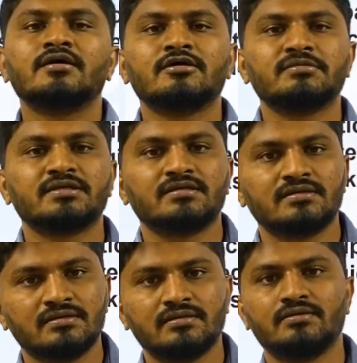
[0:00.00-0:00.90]

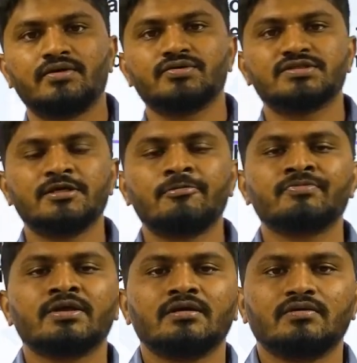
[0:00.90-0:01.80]
But what do you say?
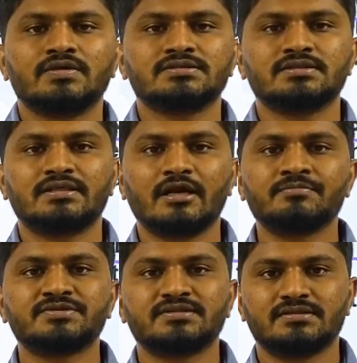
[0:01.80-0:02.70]
What's
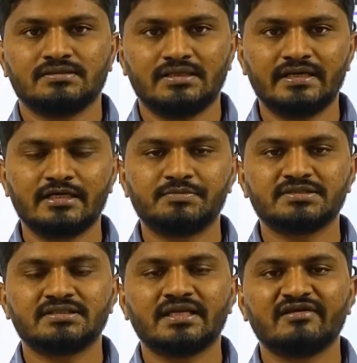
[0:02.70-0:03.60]
Trump's
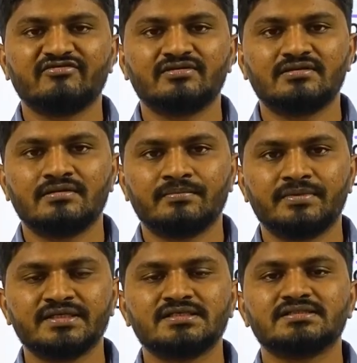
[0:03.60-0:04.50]
100% tariff on
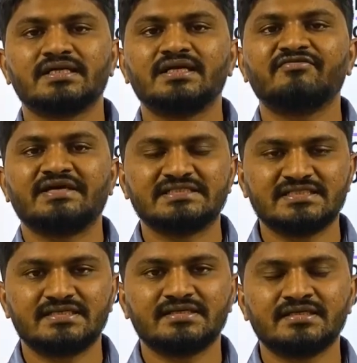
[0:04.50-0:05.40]
BRICS is kind of
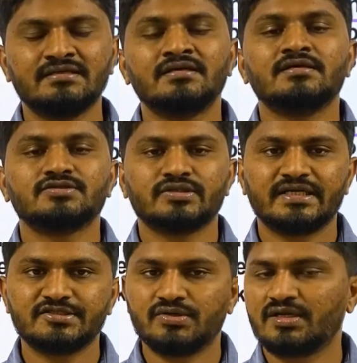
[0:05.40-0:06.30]
exaggerated, so that
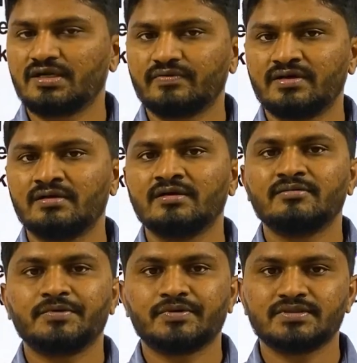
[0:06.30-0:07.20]
is not required
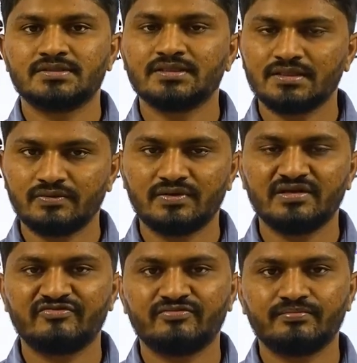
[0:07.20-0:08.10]
because even
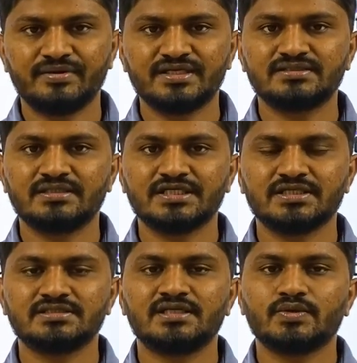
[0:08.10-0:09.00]
if BRICS
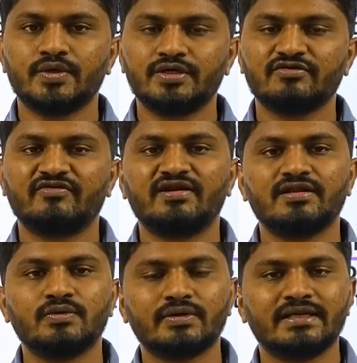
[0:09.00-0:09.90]
nations are going to find a
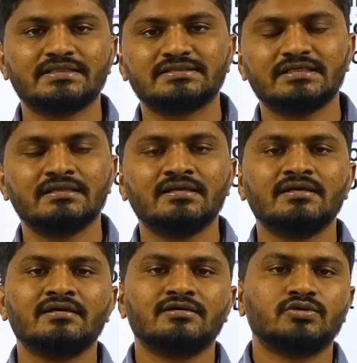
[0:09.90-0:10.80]
new currency
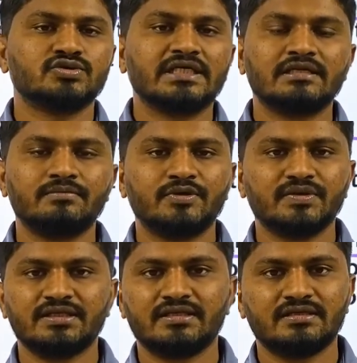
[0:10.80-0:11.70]
to settle
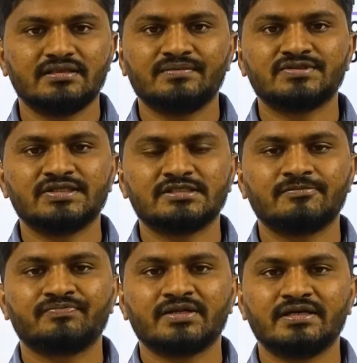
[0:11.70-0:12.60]
between themselves,
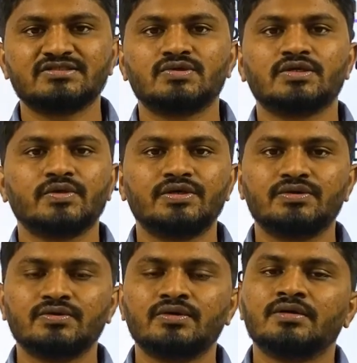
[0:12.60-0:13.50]
it is not going
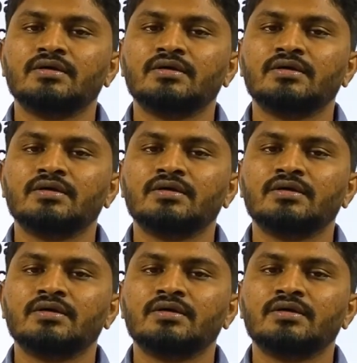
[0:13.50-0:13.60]
to